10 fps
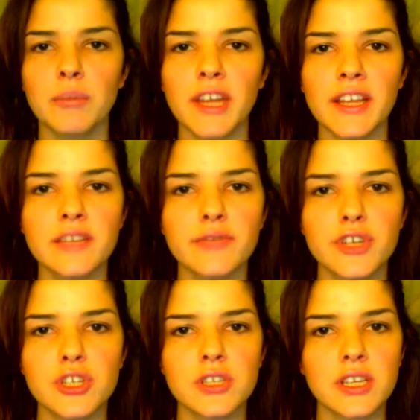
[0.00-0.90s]
A
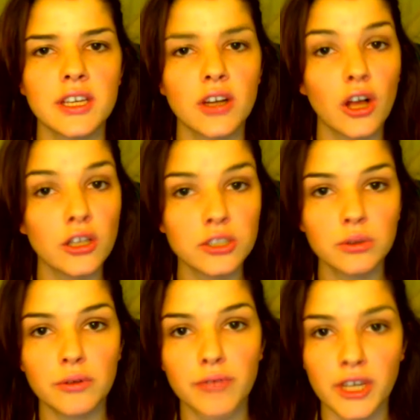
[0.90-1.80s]
deficiency can
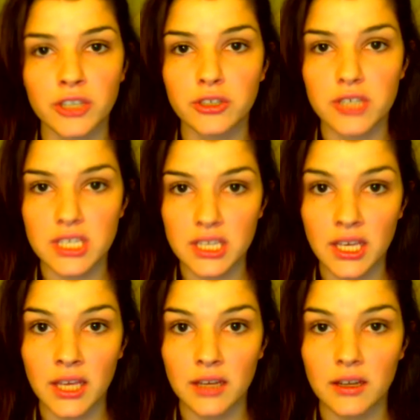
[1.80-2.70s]
also affect your
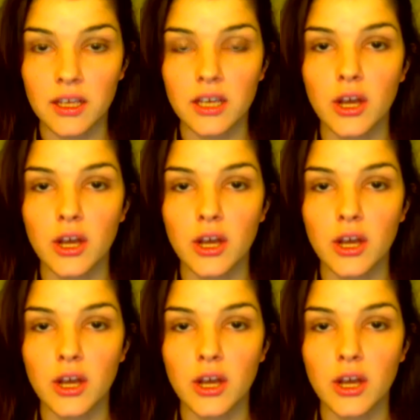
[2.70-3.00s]
skin,